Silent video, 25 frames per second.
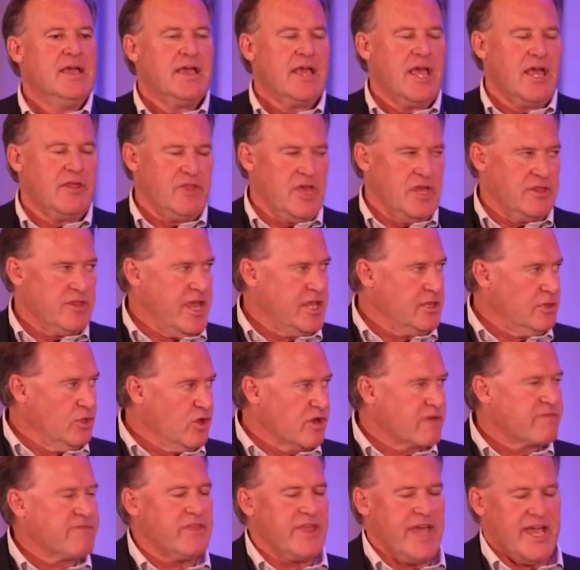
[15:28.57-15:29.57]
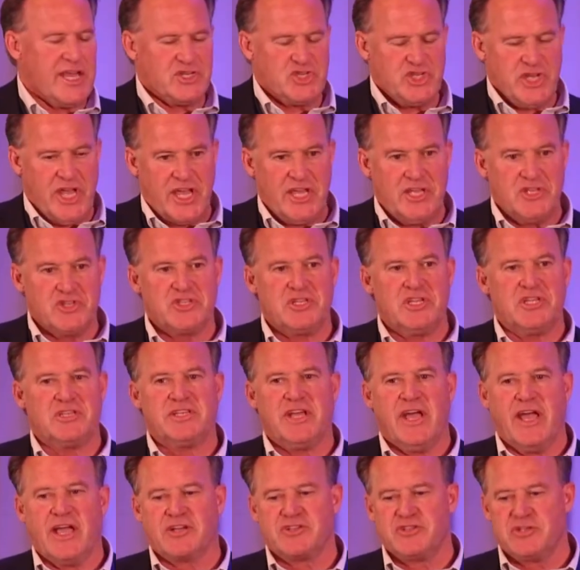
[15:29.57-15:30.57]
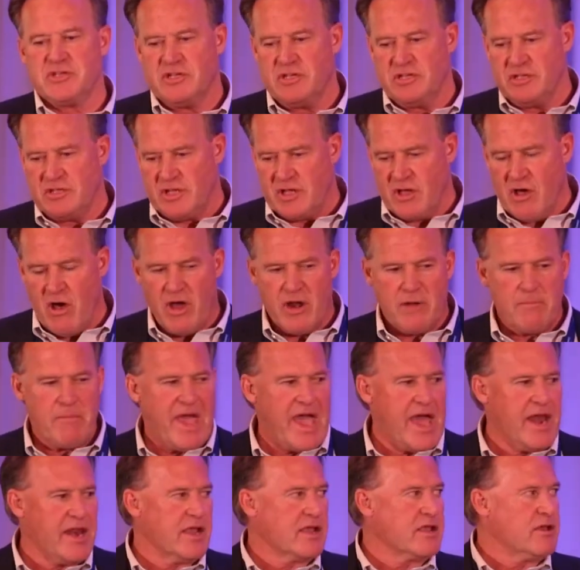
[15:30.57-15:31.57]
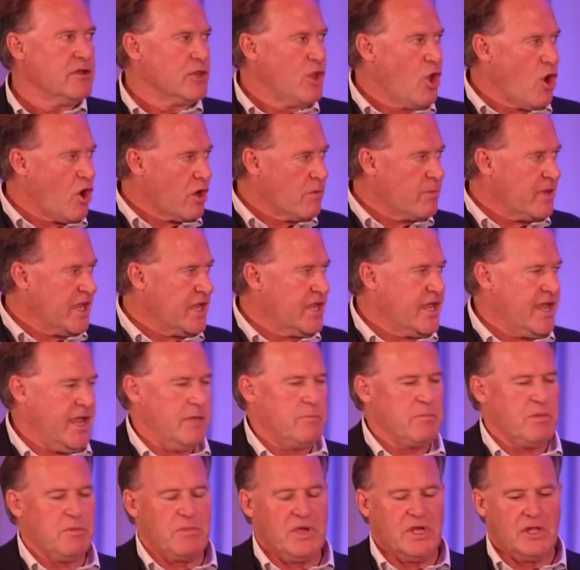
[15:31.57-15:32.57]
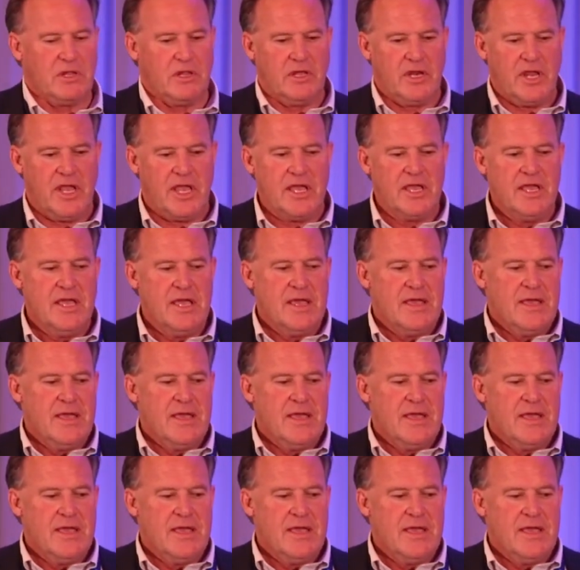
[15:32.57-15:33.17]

and then they look for that change detection, the automatic alarming capability,